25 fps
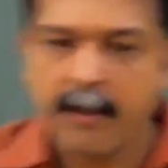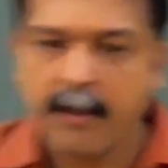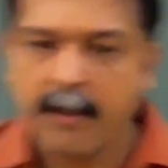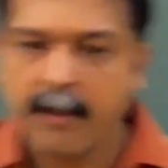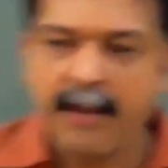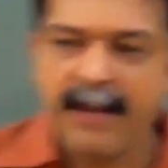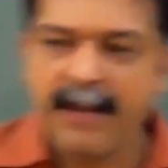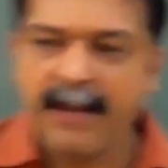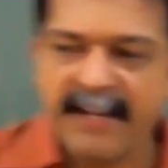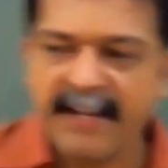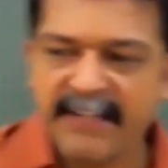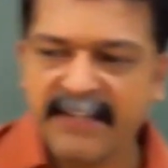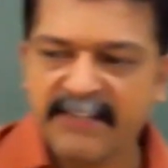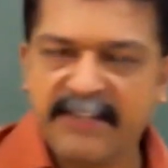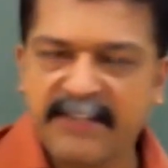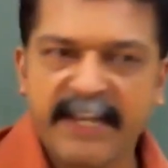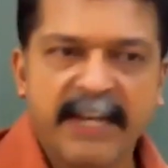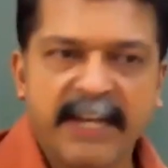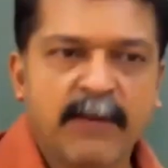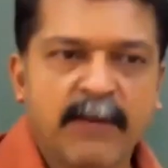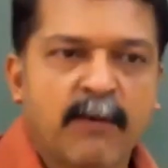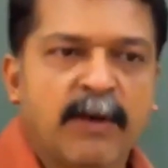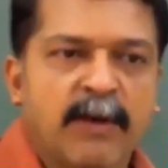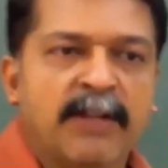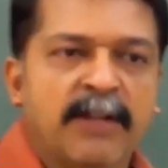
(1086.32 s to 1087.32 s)
Let us
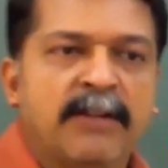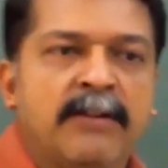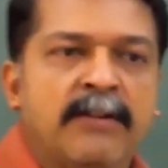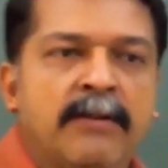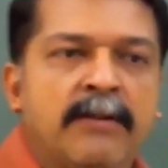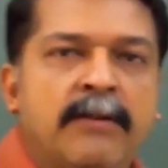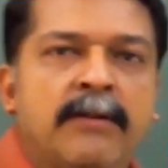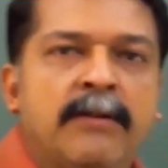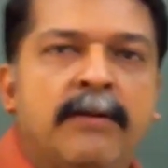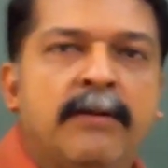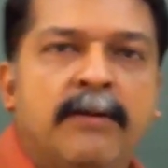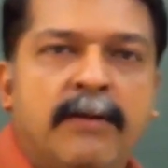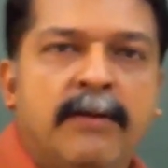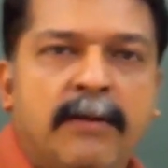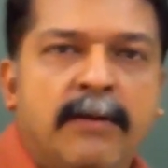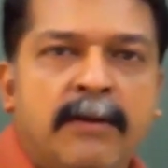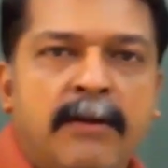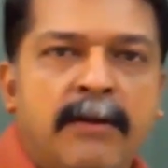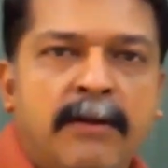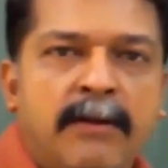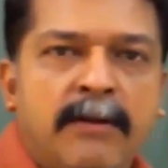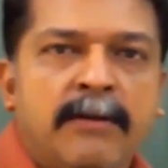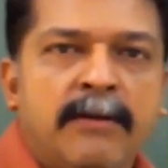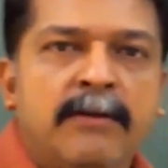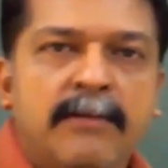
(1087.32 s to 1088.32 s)
take one
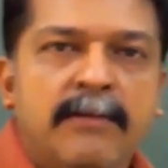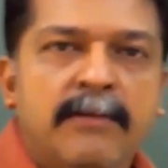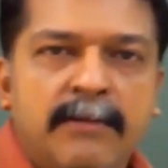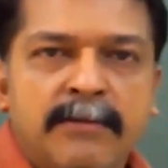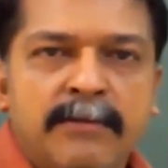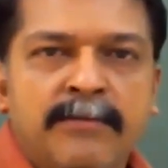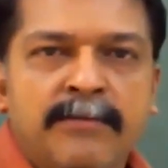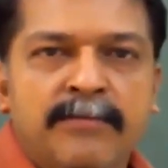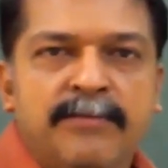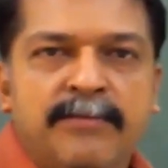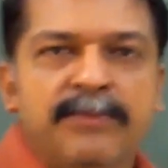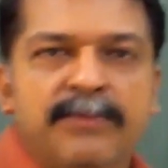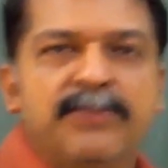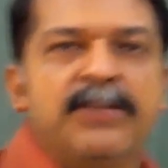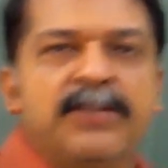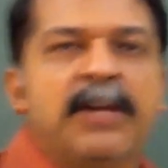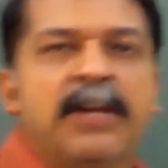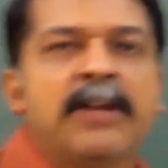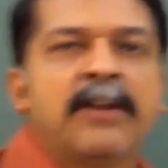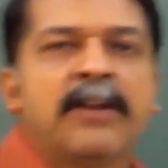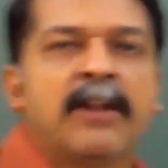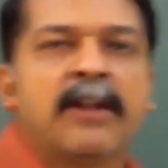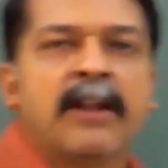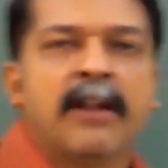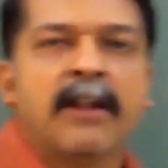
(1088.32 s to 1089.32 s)

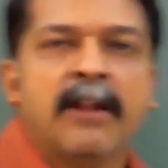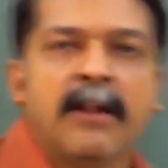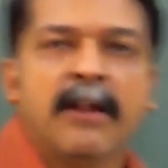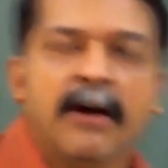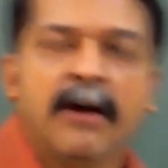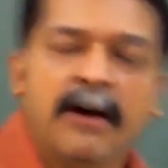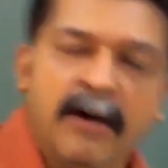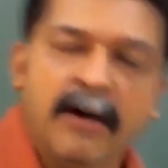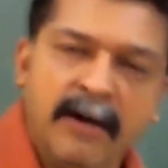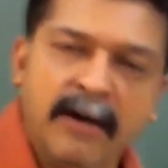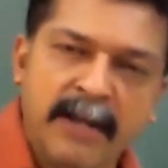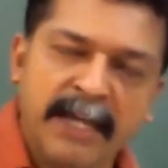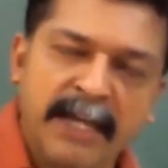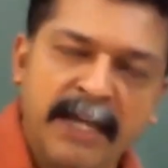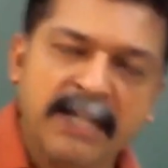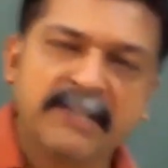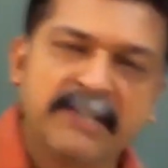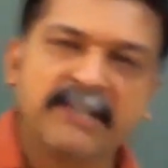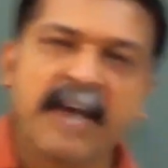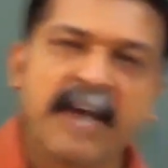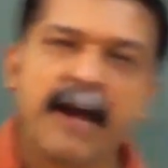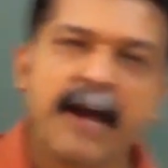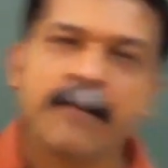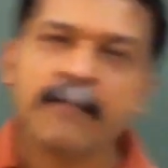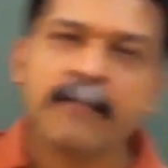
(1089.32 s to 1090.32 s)
general
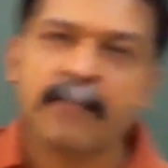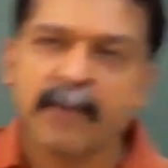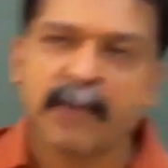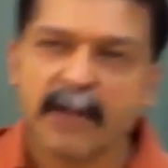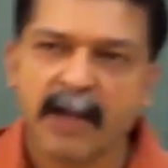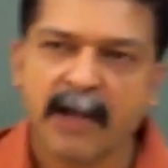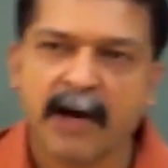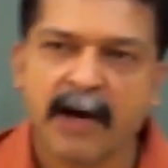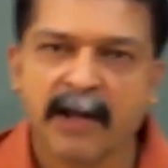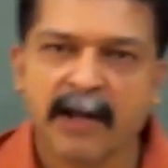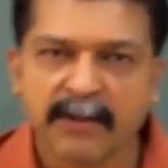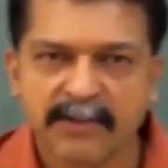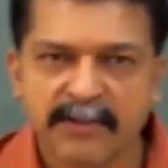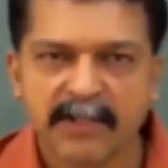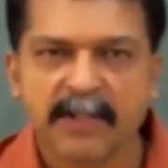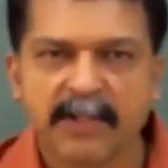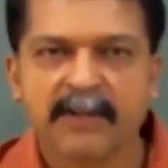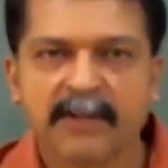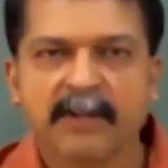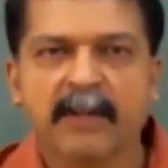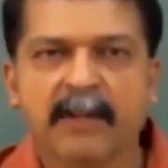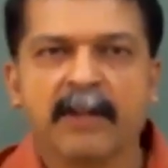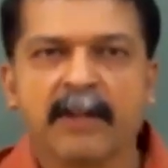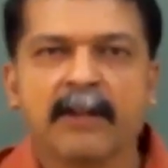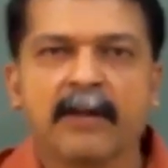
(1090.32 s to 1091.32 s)
example or
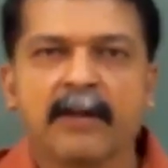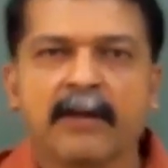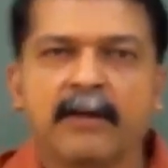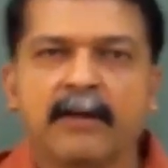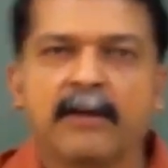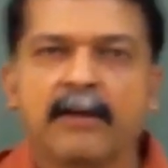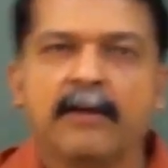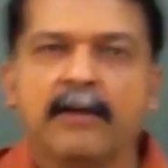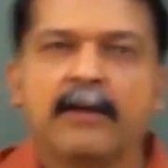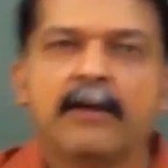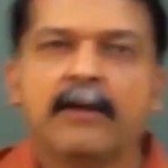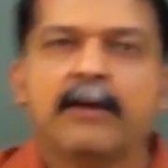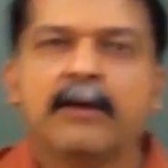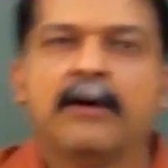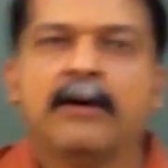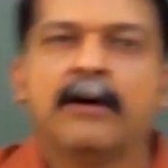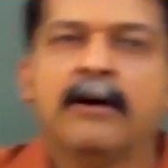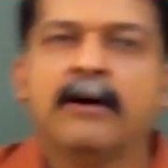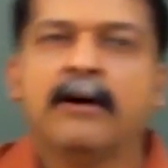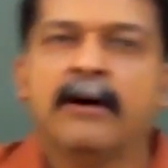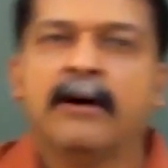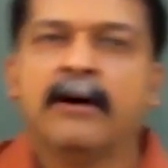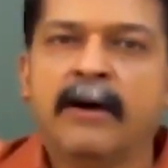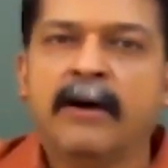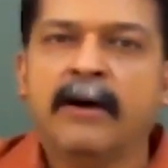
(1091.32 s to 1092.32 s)
general
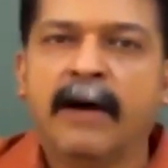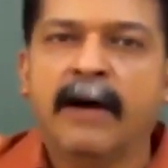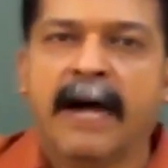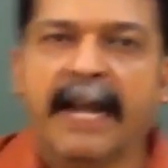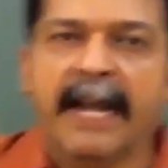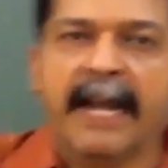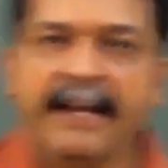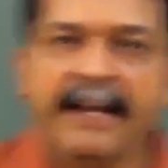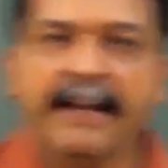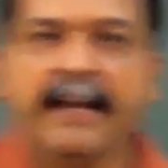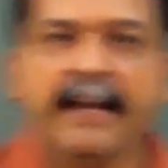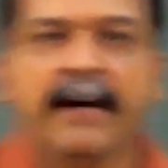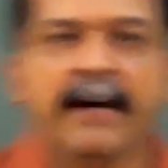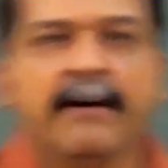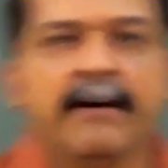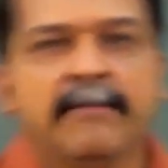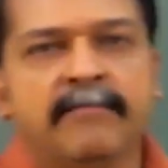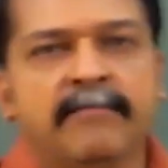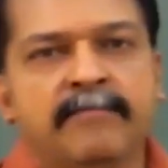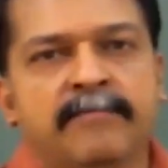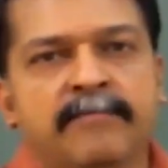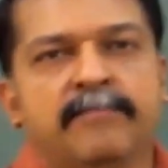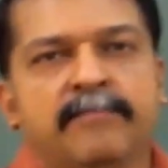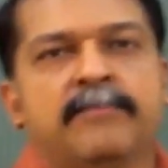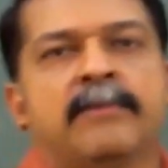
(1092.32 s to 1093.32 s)
idea.
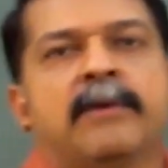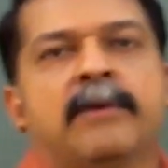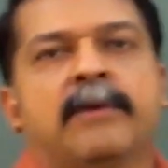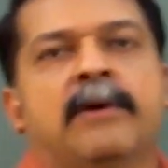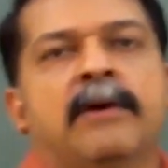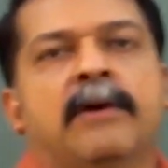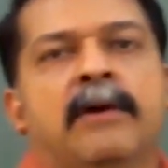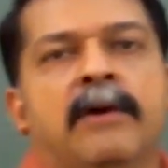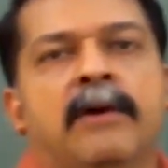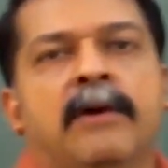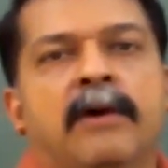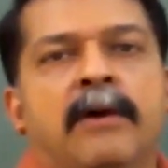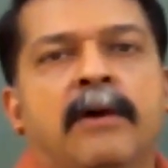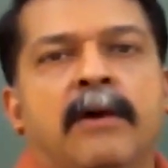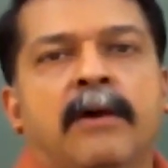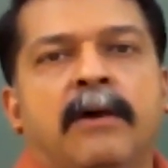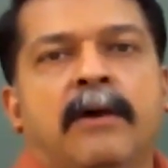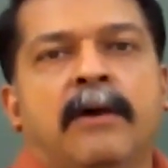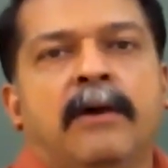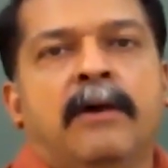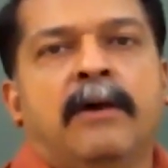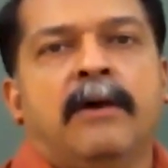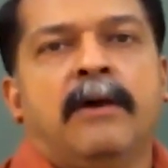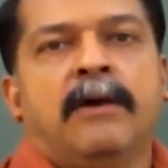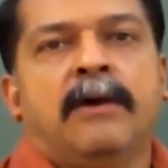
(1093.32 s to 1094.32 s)

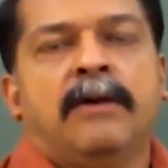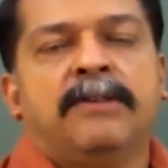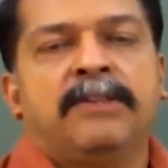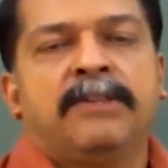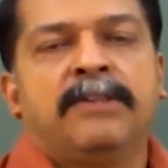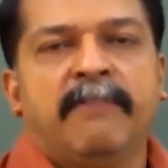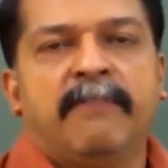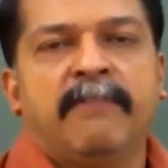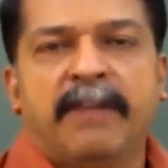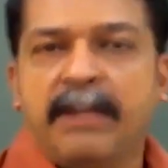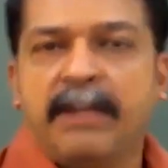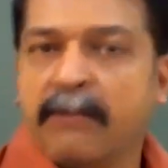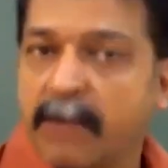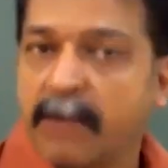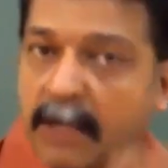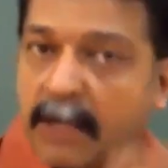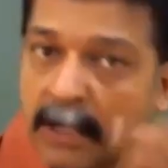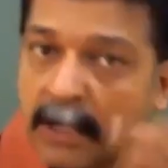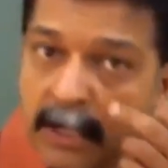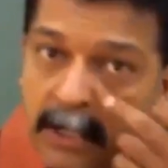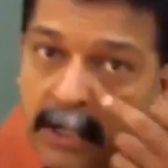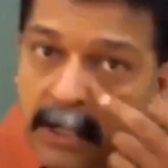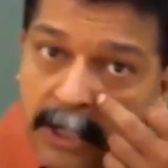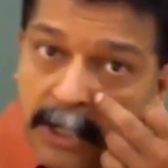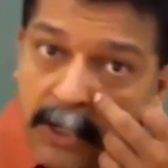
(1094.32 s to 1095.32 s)
See,
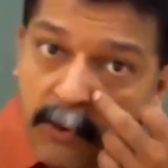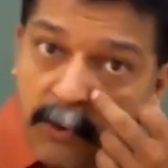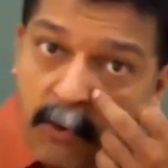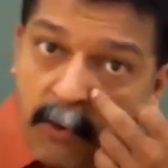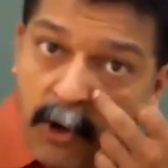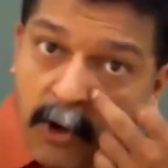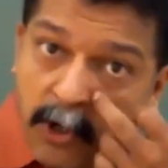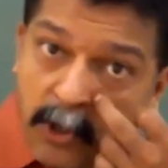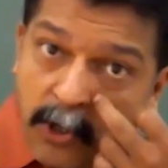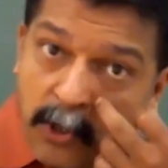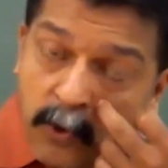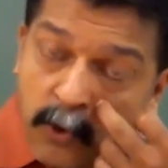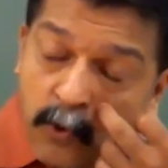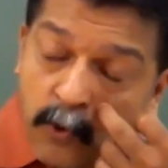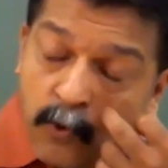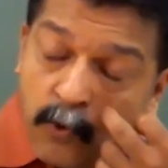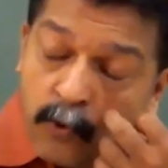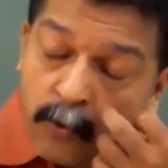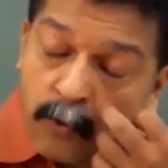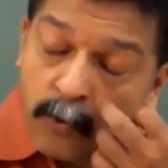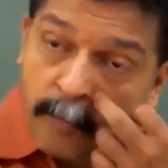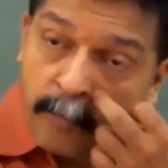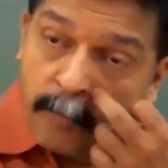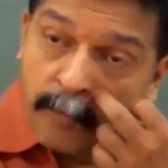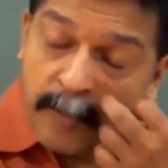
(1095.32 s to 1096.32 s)
whenever you want
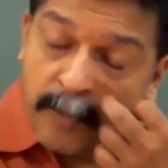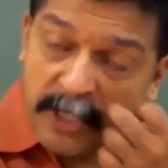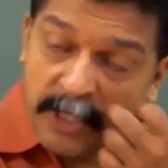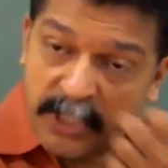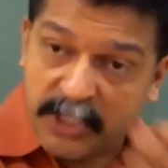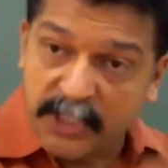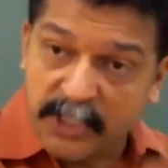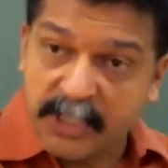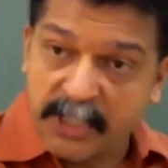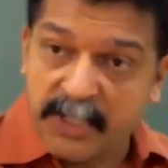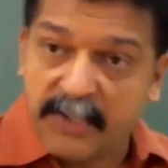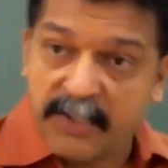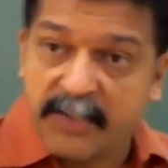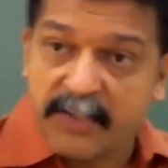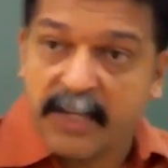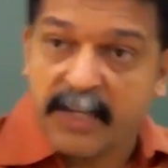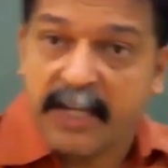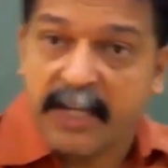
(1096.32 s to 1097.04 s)
to purchase